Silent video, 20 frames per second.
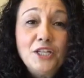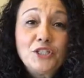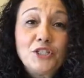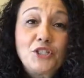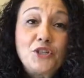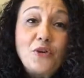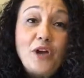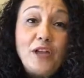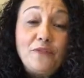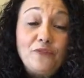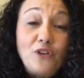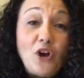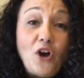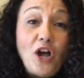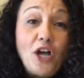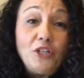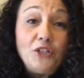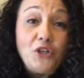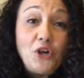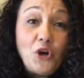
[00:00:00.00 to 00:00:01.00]
So I've
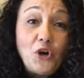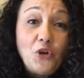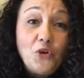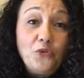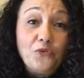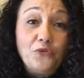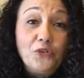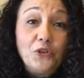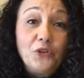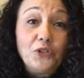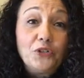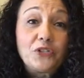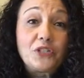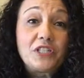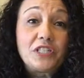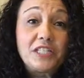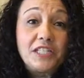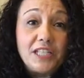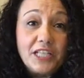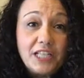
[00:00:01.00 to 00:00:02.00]
gone over
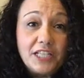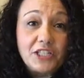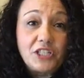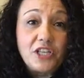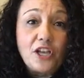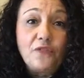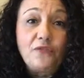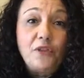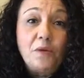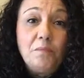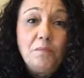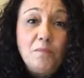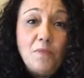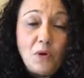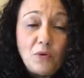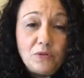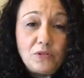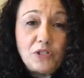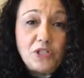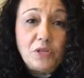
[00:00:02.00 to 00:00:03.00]
6 of the
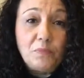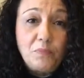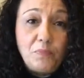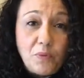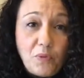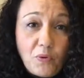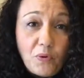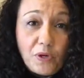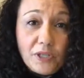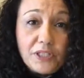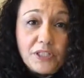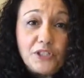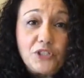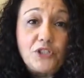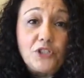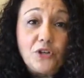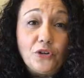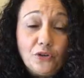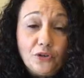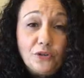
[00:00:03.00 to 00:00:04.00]
most
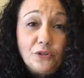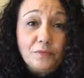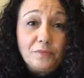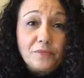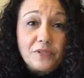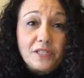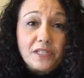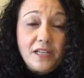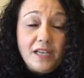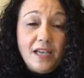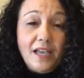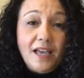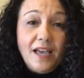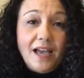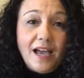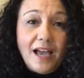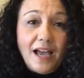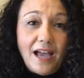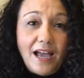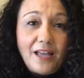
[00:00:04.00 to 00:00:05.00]
important terms
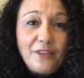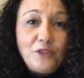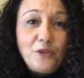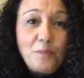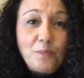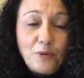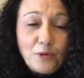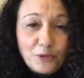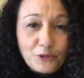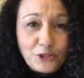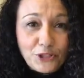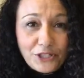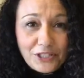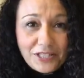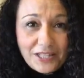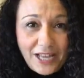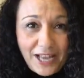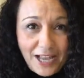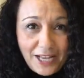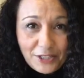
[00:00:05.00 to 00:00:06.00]
on the
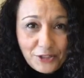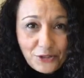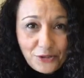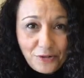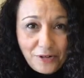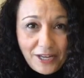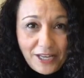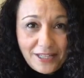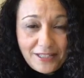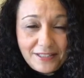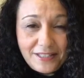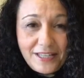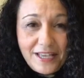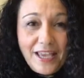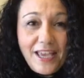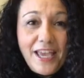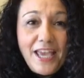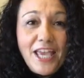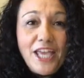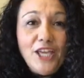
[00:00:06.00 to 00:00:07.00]
purchase contract.
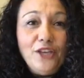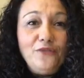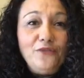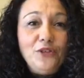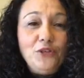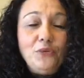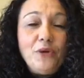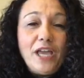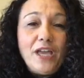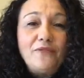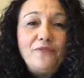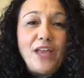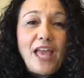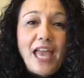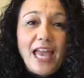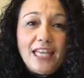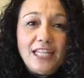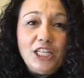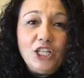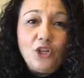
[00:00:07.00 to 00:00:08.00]
If you have
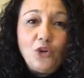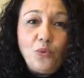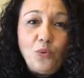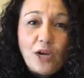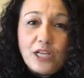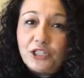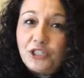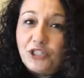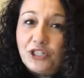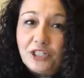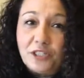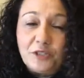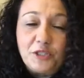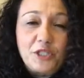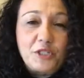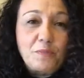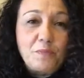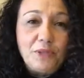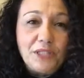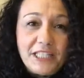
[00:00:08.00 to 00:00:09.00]
any
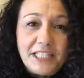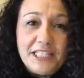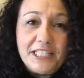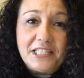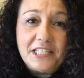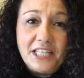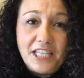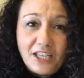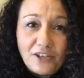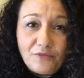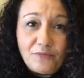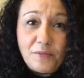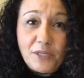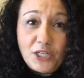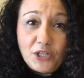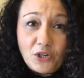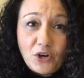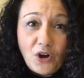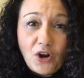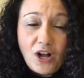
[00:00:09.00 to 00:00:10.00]
questions, please give
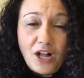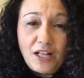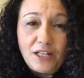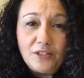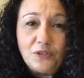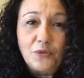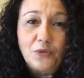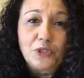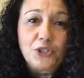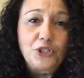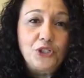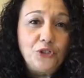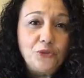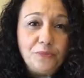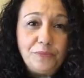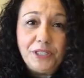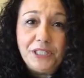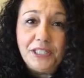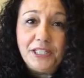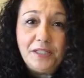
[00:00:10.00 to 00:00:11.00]
me a call or
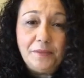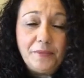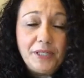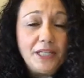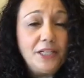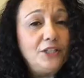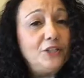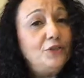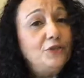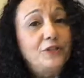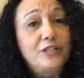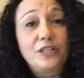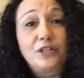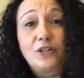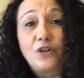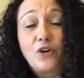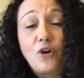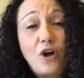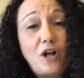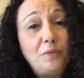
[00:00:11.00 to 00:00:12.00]
shoot me an email. You
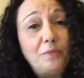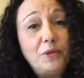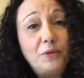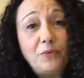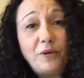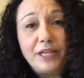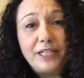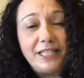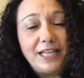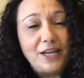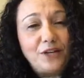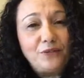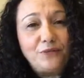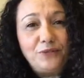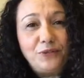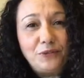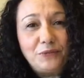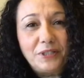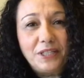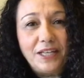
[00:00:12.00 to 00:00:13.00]
can call me right now
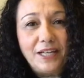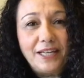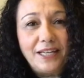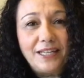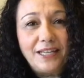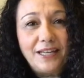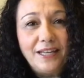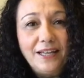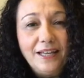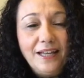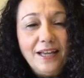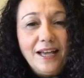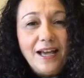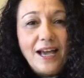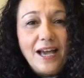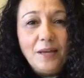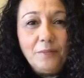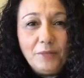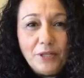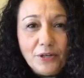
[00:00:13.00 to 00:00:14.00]
if you'd like.
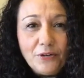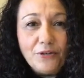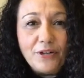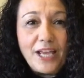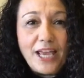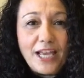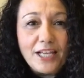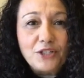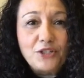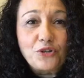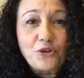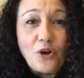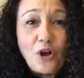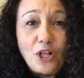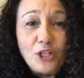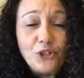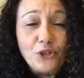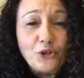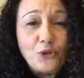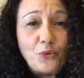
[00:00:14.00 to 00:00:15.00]
I'm here to answer
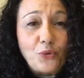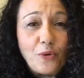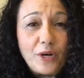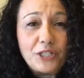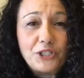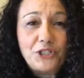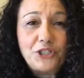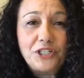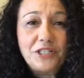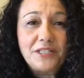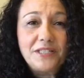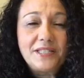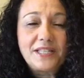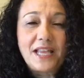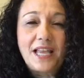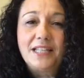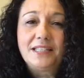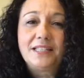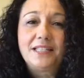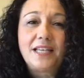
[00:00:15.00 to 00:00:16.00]
all your questions
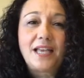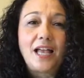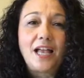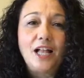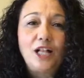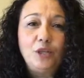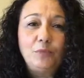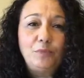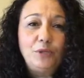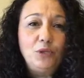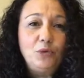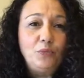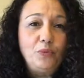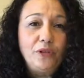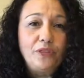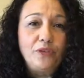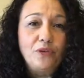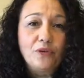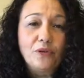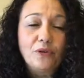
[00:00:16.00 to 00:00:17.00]
and to help you
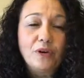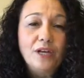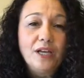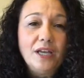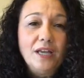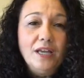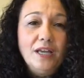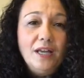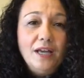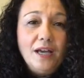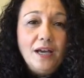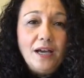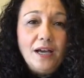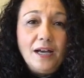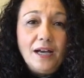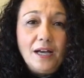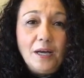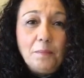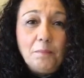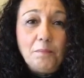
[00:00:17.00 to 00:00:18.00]
with your
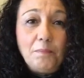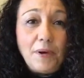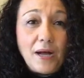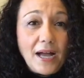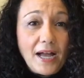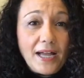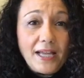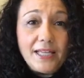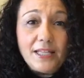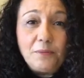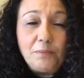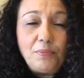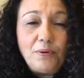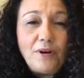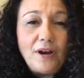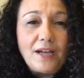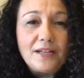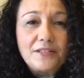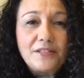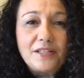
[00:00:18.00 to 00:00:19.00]
buying
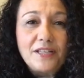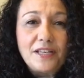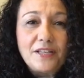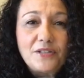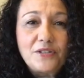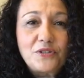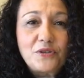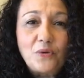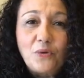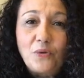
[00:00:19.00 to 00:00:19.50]
process,